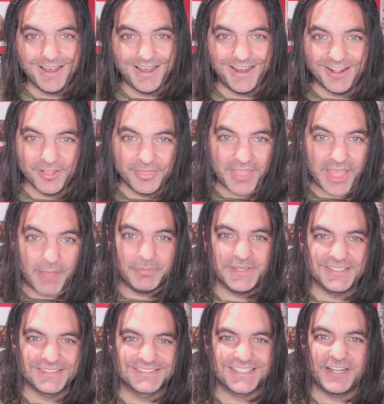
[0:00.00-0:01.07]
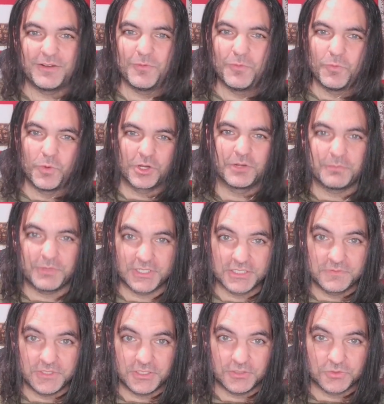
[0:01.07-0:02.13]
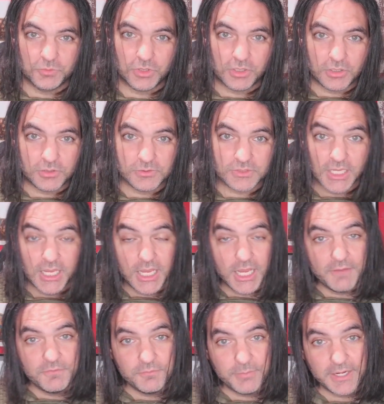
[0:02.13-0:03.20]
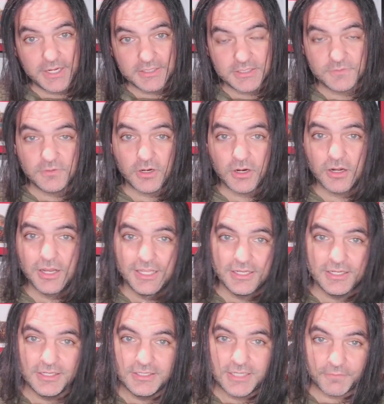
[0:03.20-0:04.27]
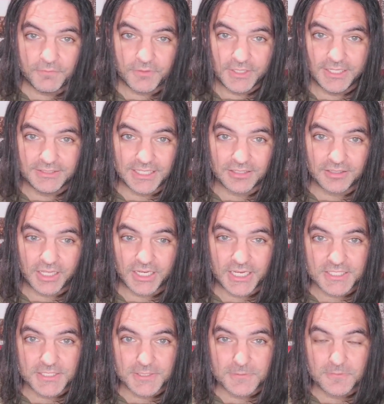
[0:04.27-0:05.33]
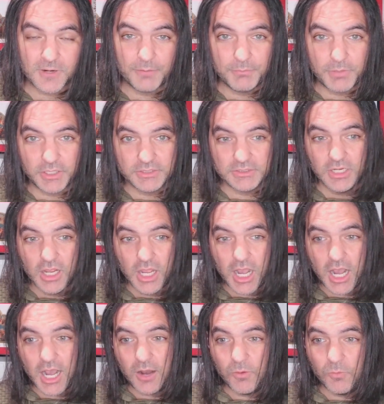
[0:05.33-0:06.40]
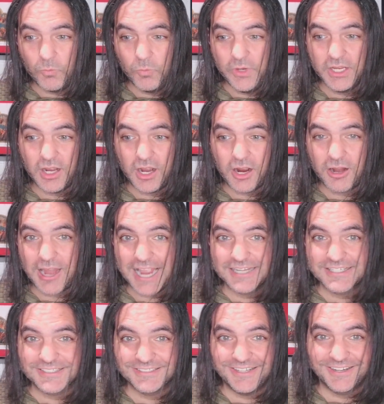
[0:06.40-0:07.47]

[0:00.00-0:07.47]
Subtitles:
That being said, we're going to bring this video to a close. If you've made it this far, definitely hit that like and subscribe button. We are actually on our